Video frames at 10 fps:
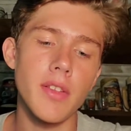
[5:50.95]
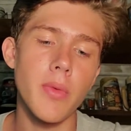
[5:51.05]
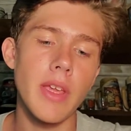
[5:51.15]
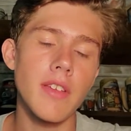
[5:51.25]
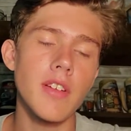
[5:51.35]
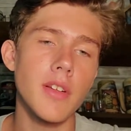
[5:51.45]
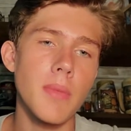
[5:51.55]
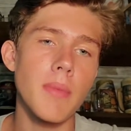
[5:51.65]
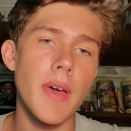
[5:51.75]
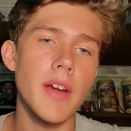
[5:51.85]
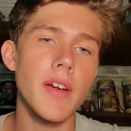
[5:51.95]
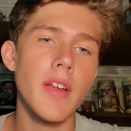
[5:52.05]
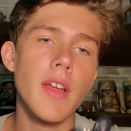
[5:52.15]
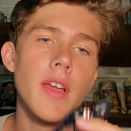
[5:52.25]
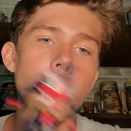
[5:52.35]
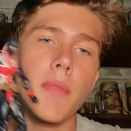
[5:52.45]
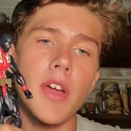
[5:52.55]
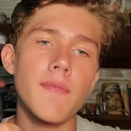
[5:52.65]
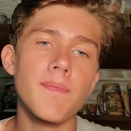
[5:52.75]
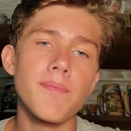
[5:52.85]
The weight could have been better,
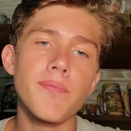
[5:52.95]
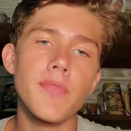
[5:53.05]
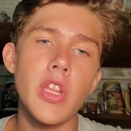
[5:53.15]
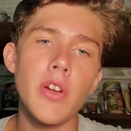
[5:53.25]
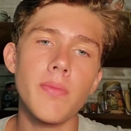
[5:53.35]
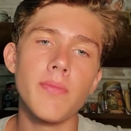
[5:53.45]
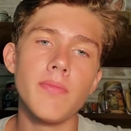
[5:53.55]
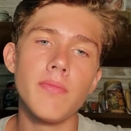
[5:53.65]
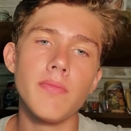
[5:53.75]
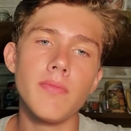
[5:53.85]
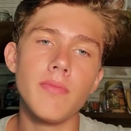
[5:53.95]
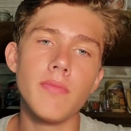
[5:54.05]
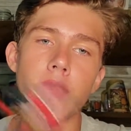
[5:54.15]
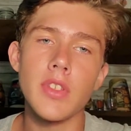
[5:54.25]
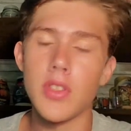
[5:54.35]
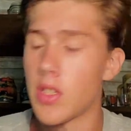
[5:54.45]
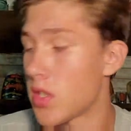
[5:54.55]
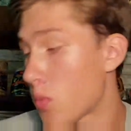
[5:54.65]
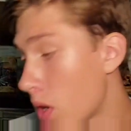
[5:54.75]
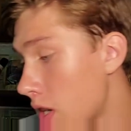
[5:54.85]
but you know,
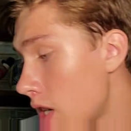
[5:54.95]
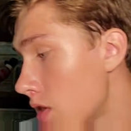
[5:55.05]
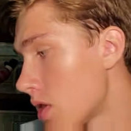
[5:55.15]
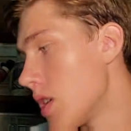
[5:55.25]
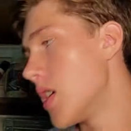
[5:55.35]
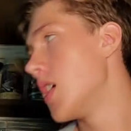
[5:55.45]
it's what it is.